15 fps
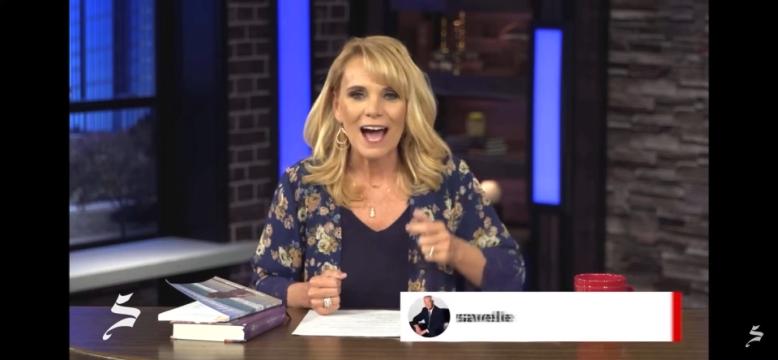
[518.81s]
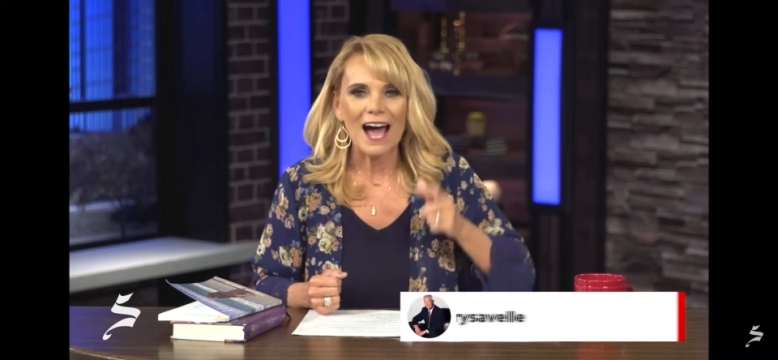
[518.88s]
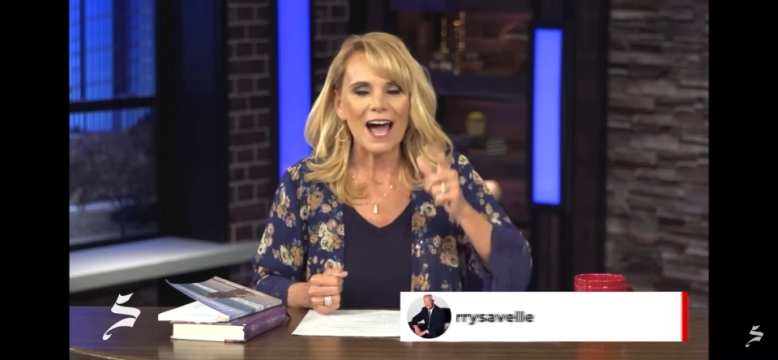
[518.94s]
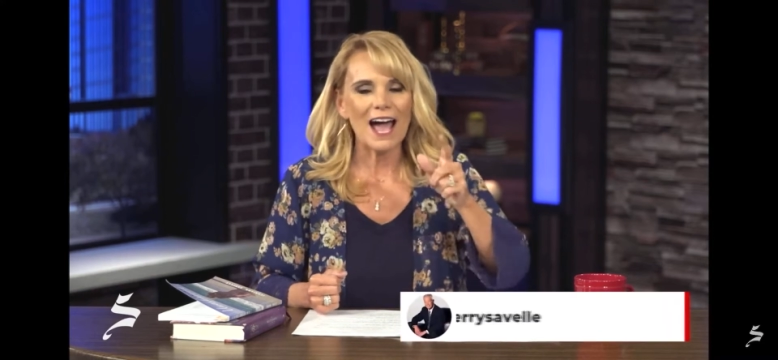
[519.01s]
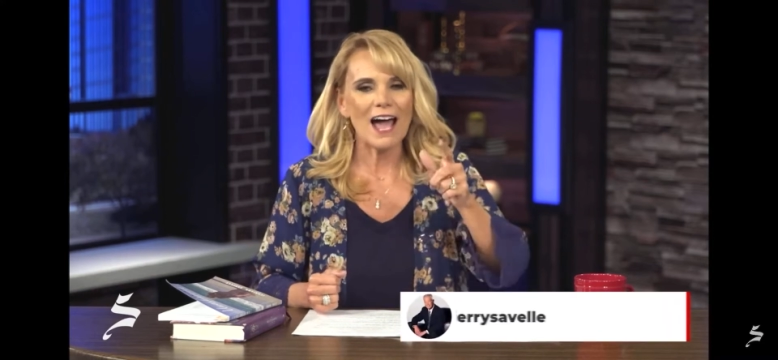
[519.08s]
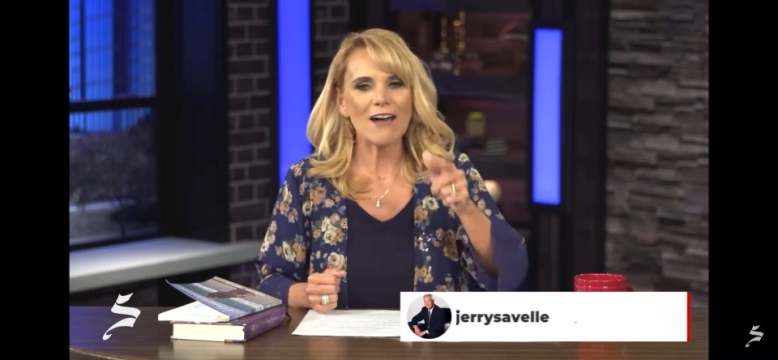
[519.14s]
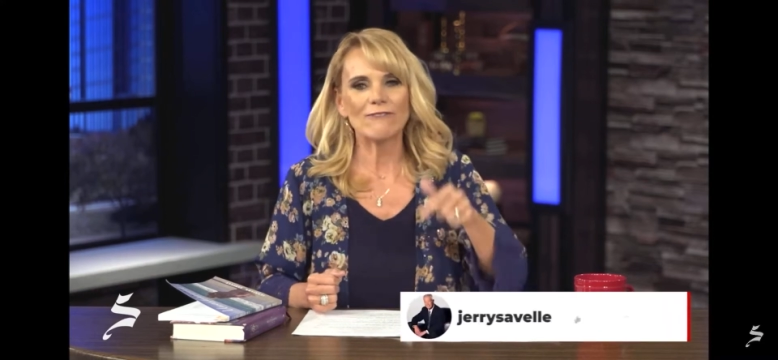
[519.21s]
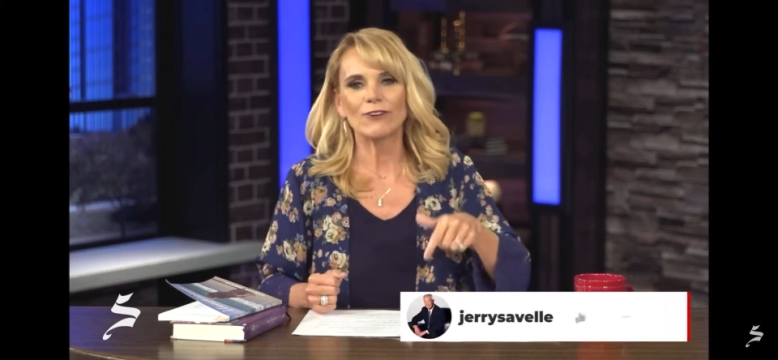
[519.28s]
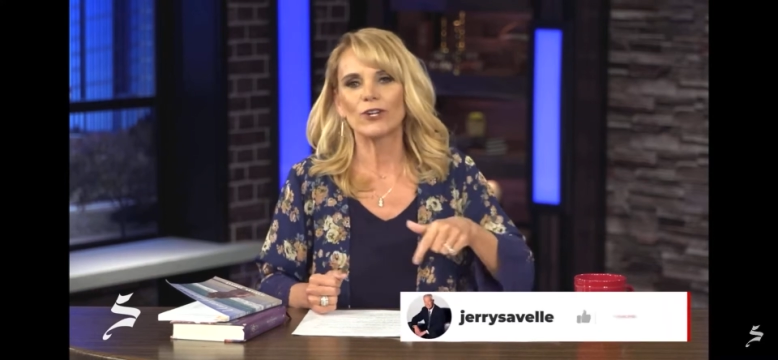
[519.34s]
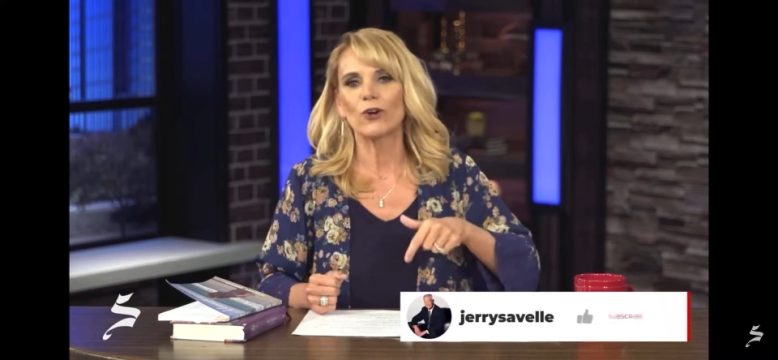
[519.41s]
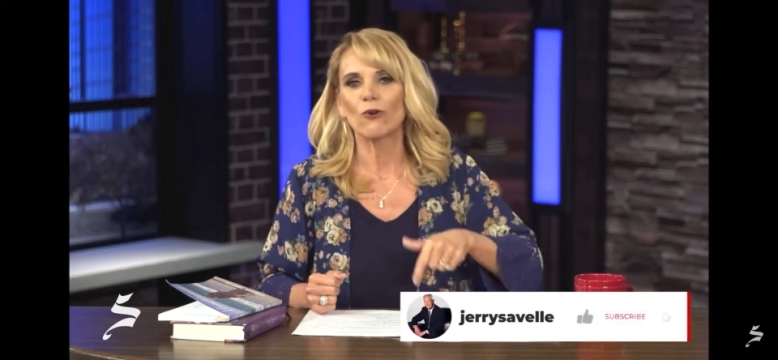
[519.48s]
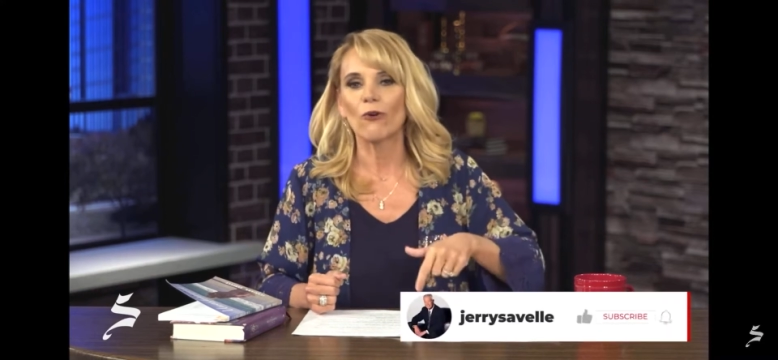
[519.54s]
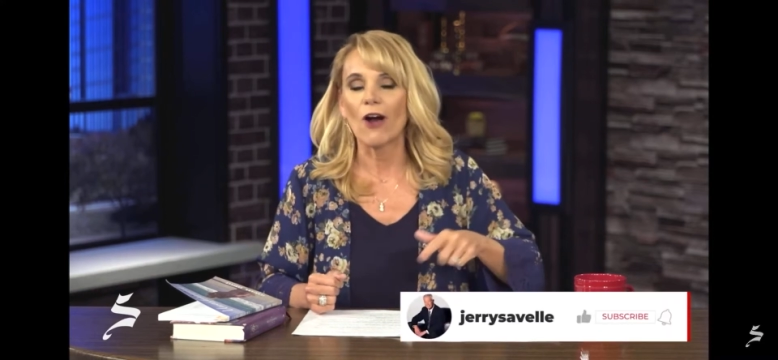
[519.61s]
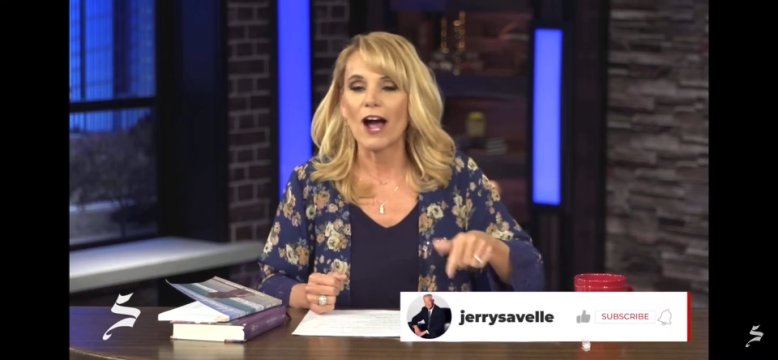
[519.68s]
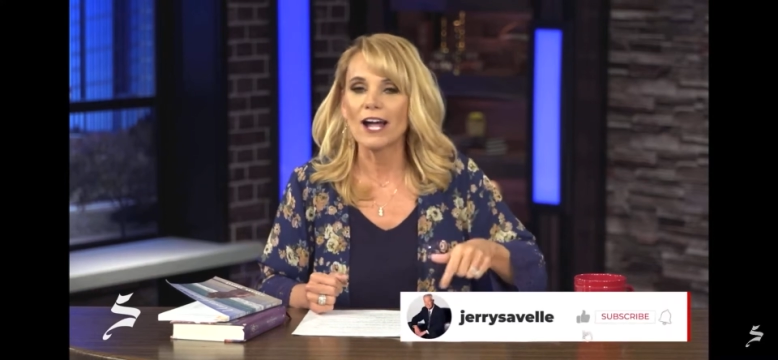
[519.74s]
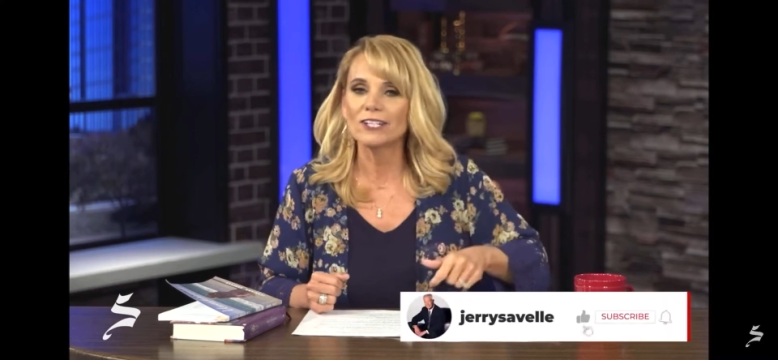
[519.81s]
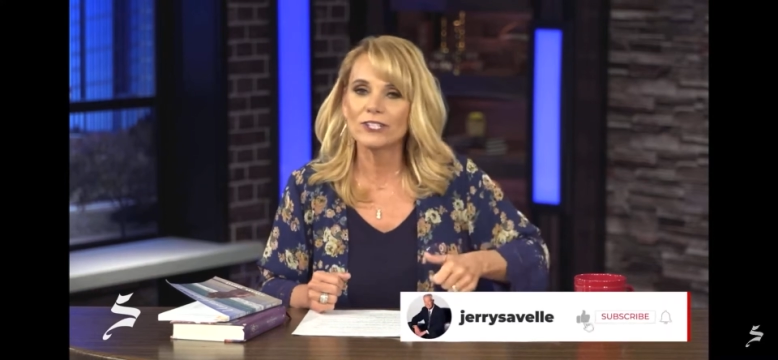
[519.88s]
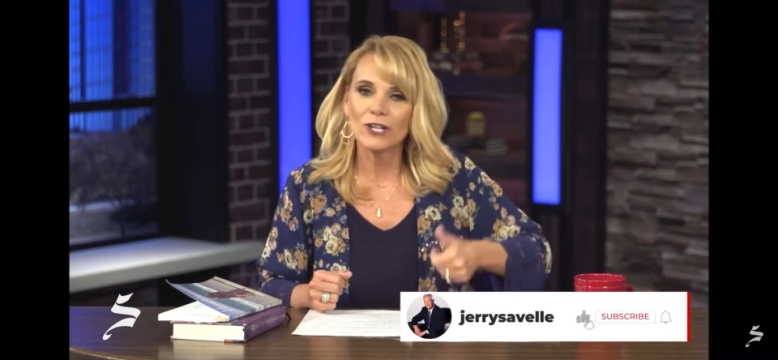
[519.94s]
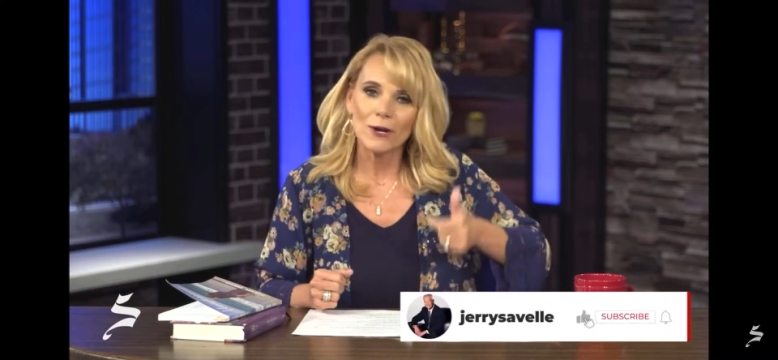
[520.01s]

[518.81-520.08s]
I have a garage